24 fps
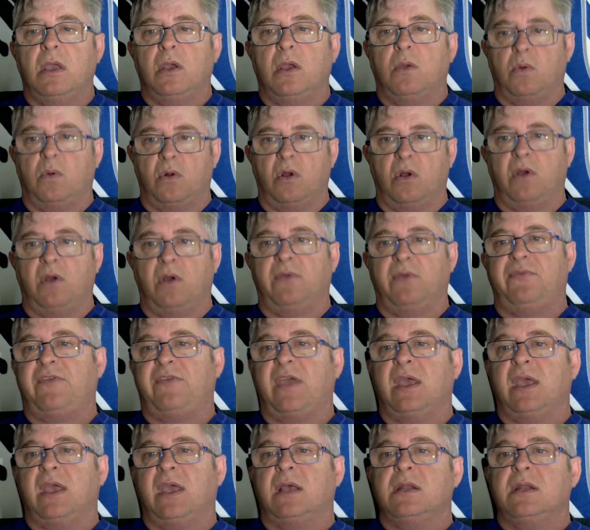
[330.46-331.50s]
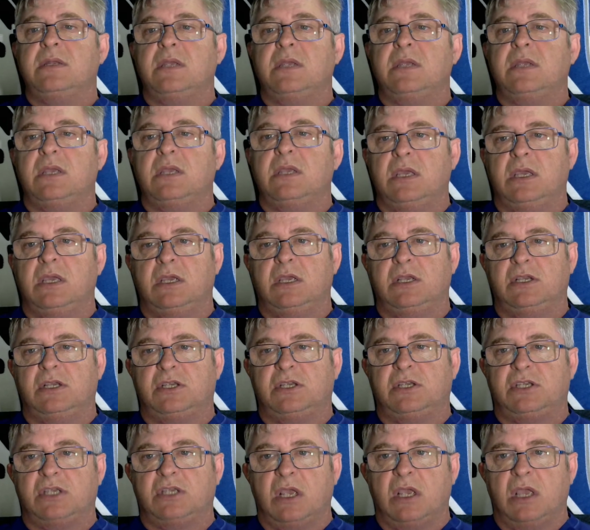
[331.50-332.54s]
what I've found
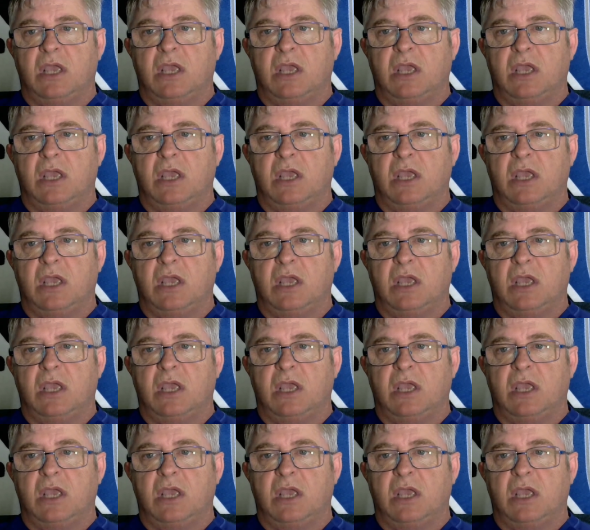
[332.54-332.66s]
is